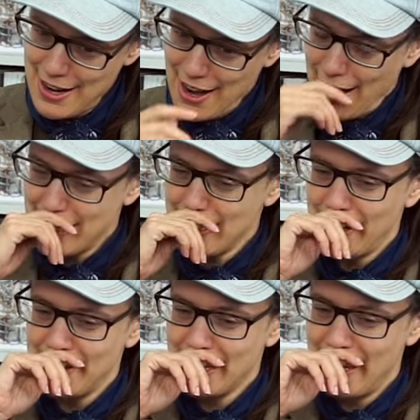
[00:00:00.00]
I started
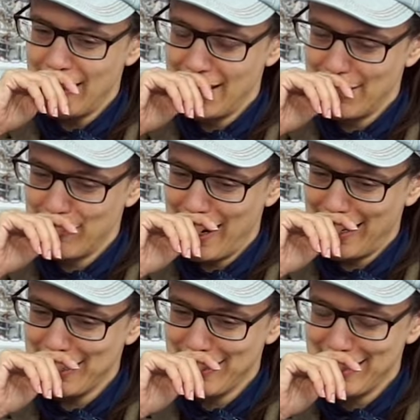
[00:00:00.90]
to get these
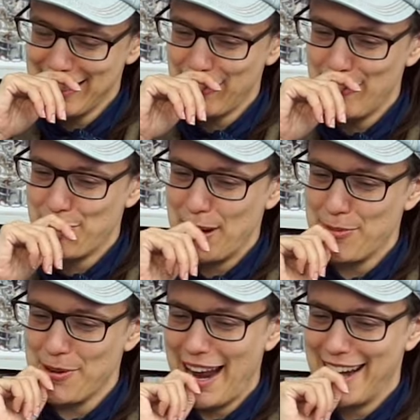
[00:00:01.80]
reactions from people
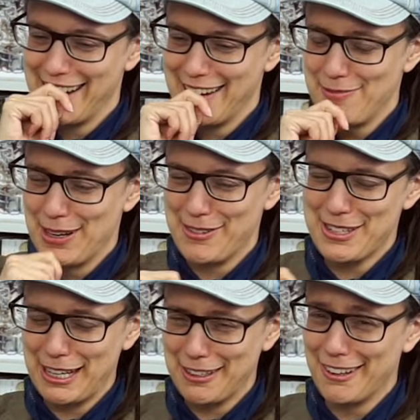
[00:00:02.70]
hating him. And I was
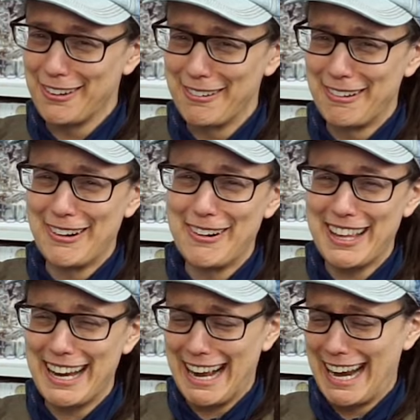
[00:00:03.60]
like, oh no,
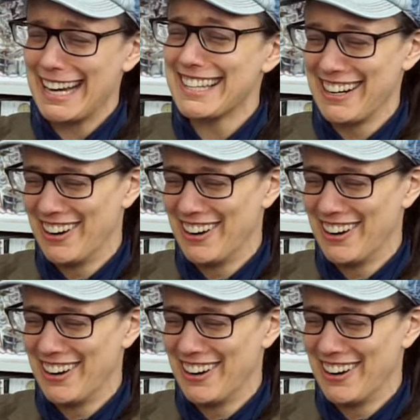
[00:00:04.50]
they hate him.